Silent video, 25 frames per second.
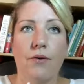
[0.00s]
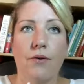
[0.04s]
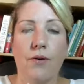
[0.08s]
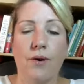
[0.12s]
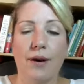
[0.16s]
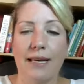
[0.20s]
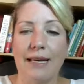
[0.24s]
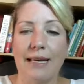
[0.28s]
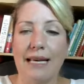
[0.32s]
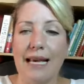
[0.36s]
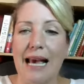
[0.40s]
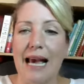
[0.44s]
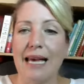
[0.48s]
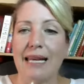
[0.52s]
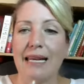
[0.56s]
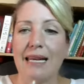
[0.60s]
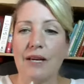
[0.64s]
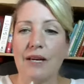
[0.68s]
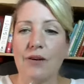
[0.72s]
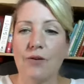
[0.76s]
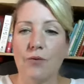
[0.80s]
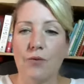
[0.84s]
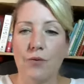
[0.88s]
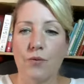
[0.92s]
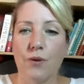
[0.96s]

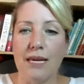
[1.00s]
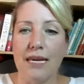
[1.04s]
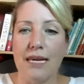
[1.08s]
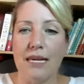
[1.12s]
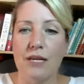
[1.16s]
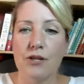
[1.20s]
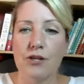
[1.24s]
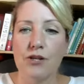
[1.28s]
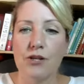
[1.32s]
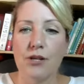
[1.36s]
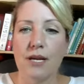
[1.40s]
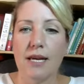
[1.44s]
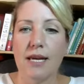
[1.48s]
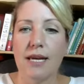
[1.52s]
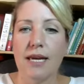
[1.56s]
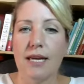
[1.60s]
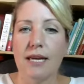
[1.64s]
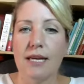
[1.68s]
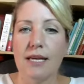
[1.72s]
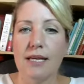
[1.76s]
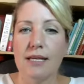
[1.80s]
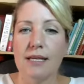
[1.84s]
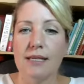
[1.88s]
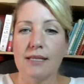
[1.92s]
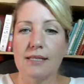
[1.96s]
organic reach
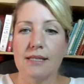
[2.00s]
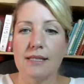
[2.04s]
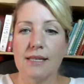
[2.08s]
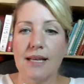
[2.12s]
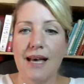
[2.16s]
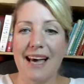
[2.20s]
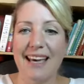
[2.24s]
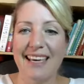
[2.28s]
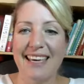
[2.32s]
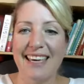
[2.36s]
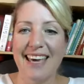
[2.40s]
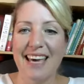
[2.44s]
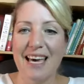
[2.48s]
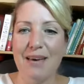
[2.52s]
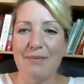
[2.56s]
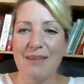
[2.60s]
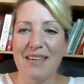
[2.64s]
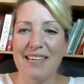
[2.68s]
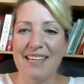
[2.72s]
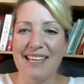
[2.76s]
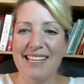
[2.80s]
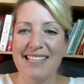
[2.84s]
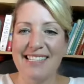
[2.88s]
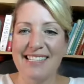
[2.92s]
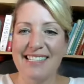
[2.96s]
is, hi,
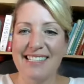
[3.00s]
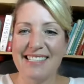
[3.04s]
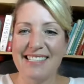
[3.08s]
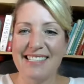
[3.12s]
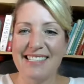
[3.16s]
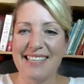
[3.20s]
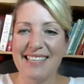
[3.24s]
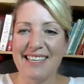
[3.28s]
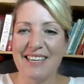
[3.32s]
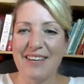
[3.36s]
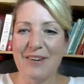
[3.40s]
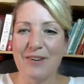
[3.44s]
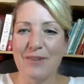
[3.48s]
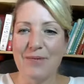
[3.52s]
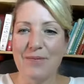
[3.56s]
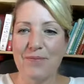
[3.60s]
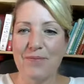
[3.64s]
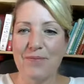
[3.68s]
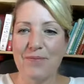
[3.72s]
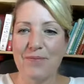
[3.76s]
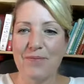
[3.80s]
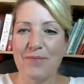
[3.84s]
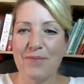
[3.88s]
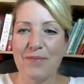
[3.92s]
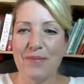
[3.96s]
Cammie, nice to see you.
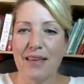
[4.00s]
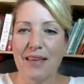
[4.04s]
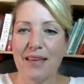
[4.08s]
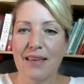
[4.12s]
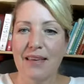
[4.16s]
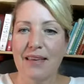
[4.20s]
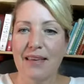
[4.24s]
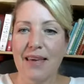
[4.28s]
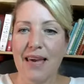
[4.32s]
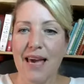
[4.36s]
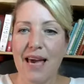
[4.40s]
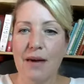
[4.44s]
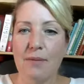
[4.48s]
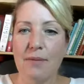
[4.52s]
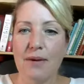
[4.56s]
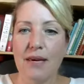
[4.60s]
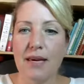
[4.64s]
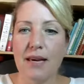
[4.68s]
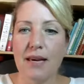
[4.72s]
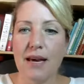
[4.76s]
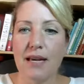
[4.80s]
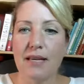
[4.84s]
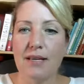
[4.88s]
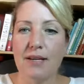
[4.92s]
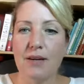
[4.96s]

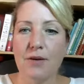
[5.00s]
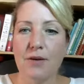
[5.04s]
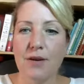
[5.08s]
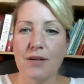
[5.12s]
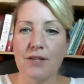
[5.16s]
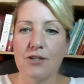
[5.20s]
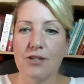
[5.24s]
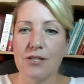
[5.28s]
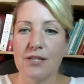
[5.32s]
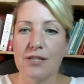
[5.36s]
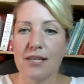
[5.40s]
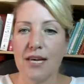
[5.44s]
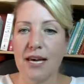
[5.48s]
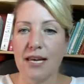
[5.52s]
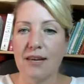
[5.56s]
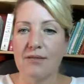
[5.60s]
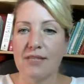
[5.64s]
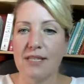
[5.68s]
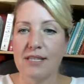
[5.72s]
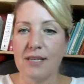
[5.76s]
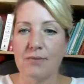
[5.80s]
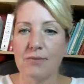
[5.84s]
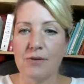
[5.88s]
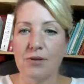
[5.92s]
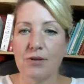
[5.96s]
Cammie, I know, has just kind
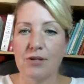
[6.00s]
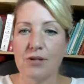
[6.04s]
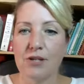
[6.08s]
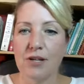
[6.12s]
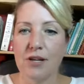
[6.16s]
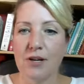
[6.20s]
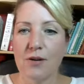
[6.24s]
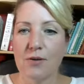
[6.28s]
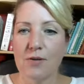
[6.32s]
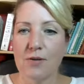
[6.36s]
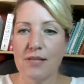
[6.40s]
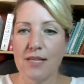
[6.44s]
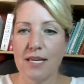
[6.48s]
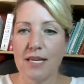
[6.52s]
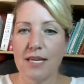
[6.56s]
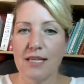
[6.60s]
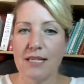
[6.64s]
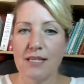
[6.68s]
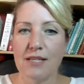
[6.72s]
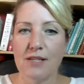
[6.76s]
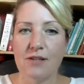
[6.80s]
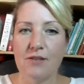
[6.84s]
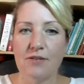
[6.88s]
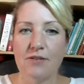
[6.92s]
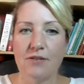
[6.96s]
of dipped her toes
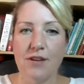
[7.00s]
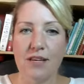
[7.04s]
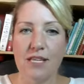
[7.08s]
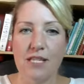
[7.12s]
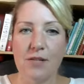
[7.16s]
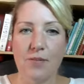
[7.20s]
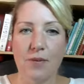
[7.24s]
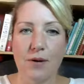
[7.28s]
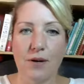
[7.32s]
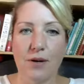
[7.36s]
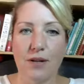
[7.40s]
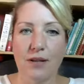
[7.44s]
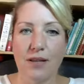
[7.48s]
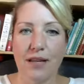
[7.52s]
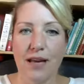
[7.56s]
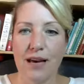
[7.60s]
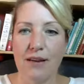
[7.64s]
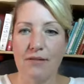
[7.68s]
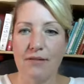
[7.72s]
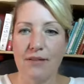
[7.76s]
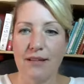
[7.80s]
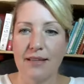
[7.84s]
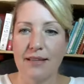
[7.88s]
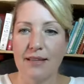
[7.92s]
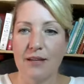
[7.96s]
into Facebook
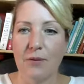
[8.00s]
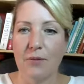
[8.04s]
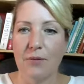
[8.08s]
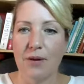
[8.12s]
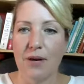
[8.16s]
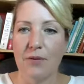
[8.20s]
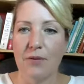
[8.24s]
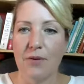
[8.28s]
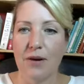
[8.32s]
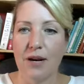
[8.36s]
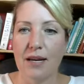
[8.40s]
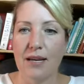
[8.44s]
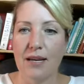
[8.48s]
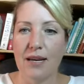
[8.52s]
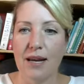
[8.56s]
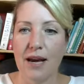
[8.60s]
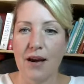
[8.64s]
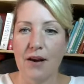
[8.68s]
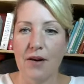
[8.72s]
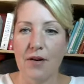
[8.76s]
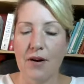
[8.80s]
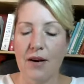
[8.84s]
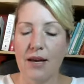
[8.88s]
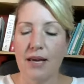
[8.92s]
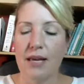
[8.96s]
Live a little bit right
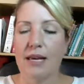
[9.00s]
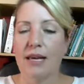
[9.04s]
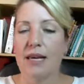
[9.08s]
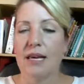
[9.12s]
now.